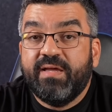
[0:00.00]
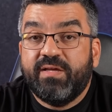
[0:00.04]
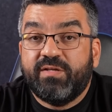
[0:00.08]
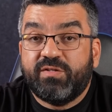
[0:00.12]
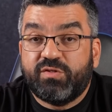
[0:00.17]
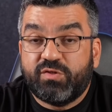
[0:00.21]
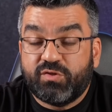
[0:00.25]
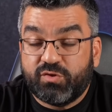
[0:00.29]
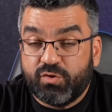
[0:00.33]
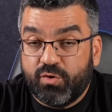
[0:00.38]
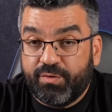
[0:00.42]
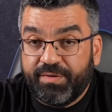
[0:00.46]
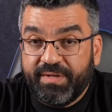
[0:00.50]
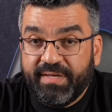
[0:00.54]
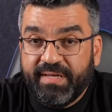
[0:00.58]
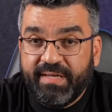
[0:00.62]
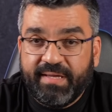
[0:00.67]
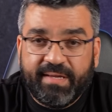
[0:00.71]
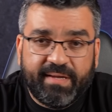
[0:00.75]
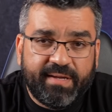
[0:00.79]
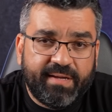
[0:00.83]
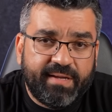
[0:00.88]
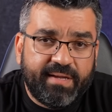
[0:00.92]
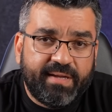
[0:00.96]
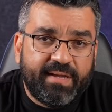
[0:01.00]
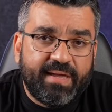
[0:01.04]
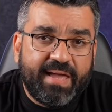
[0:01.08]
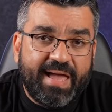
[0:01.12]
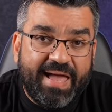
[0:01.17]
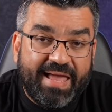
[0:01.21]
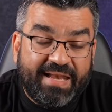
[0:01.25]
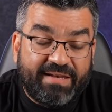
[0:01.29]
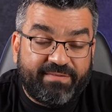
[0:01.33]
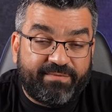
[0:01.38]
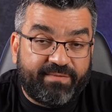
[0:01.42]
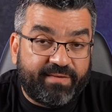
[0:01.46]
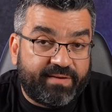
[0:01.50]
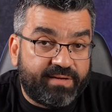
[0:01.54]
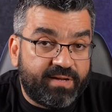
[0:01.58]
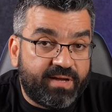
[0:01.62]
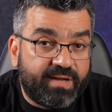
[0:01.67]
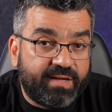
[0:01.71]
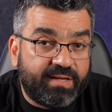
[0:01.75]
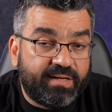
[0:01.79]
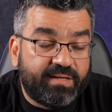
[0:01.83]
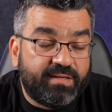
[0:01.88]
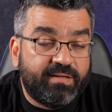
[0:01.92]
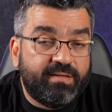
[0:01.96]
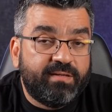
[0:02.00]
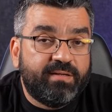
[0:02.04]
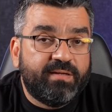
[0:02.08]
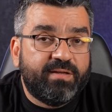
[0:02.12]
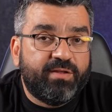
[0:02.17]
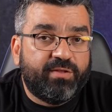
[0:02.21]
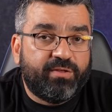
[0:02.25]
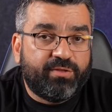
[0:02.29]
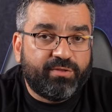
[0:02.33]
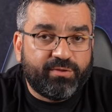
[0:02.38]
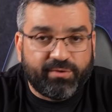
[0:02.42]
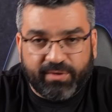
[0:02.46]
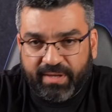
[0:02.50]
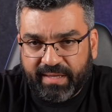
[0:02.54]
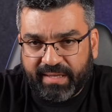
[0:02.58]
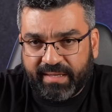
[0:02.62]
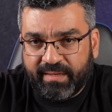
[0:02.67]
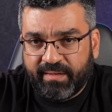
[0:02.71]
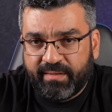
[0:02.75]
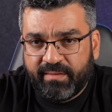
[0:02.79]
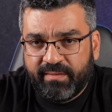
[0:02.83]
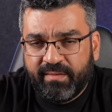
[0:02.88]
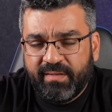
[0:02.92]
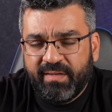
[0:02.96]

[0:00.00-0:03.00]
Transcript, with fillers: Sony Alpha 9 Three,